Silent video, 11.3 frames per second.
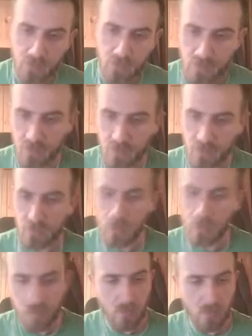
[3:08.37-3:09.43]
is just
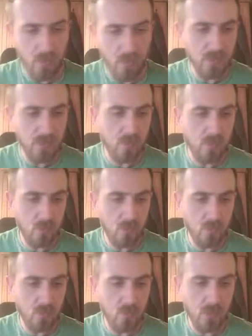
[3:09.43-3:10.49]
okay. So